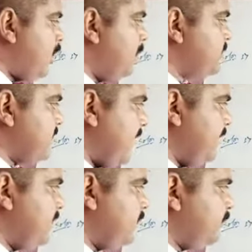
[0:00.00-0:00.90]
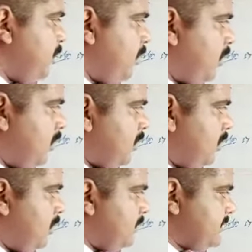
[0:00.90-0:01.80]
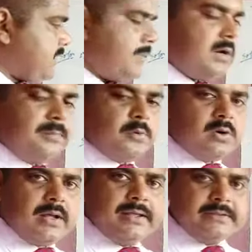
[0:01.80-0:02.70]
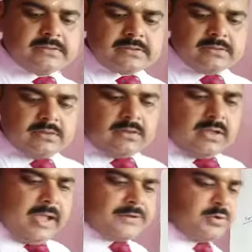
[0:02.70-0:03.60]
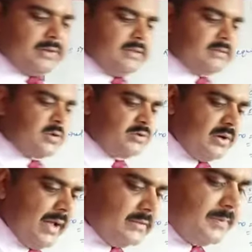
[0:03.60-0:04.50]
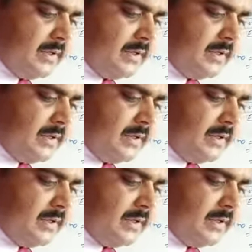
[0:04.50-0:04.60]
obtain 4 whole 7 upon 8. Actually this question has been